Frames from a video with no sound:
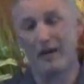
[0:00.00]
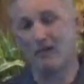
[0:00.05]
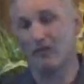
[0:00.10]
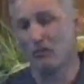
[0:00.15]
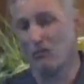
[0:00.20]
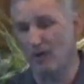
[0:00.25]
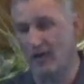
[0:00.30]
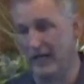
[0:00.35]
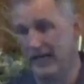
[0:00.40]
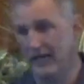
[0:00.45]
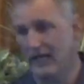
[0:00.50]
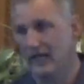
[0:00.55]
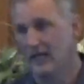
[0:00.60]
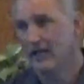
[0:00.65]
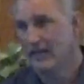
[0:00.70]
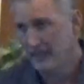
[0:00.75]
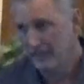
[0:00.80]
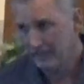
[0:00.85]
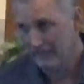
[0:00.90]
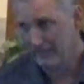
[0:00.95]
Oh, by the way,
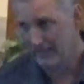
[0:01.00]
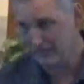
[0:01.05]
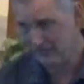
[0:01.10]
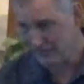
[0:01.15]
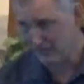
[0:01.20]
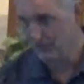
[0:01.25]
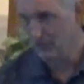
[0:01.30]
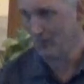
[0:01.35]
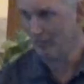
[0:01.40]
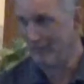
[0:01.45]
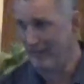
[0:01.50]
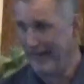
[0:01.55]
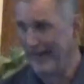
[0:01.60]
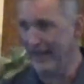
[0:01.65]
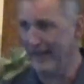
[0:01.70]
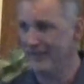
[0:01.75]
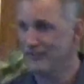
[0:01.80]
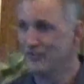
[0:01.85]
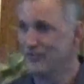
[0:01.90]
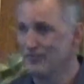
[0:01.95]
They said, you
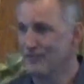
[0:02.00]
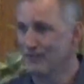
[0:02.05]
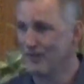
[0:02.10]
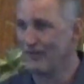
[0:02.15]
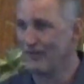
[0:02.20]
pass.